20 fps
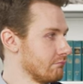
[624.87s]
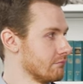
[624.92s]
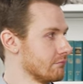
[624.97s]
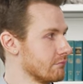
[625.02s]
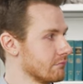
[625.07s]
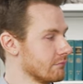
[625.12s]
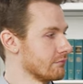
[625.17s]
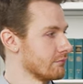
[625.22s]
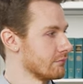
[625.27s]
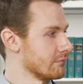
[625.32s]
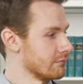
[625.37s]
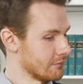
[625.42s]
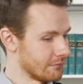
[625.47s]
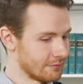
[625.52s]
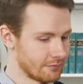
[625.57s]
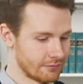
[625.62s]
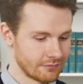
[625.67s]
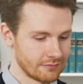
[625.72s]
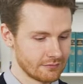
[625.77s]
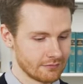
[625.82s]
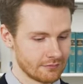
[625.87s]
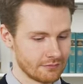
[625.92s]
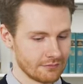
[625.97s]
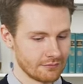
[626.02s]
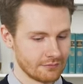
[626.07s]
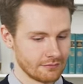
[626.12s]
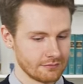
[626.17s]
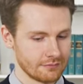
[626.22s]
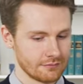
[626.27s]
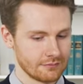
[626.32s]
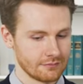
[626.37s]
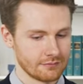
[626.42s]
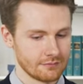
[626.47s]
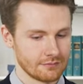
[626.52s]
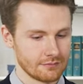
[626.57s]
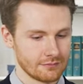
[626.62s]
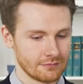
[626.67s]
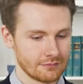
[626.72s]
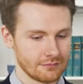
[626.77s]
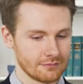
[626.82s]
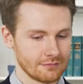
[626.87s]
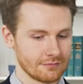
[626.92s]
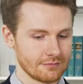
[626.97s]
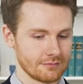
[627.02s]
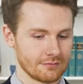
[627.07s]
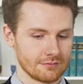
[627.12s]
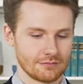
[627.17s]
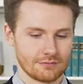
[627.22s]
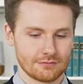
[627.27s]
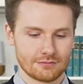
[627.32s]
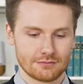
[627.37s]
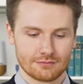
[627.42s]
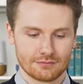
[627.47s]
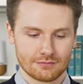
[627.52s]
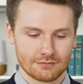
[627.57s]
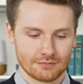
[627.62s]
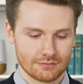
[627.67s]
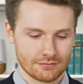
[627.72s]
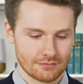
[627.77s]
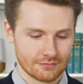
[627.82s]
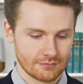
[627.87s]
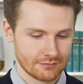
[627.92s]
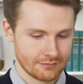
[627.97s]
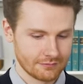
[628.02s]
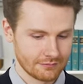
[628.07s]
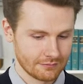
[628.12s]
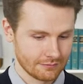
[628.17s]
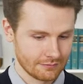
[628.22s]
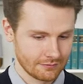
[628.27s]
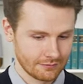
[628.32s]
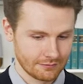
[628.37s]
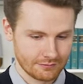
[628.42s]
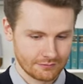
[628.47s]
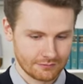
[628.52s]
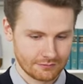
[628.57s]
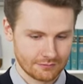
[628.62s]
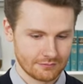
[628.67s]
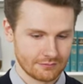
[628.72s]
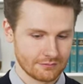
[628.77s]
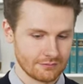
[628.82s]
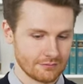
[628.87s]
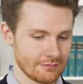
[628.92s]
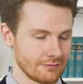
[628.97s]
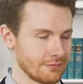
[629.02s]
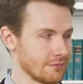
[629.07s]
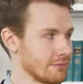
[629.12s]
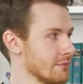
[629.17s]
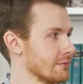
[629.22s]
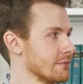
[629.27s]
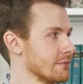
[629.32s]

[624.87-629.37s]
No words are spoken by the person on screen.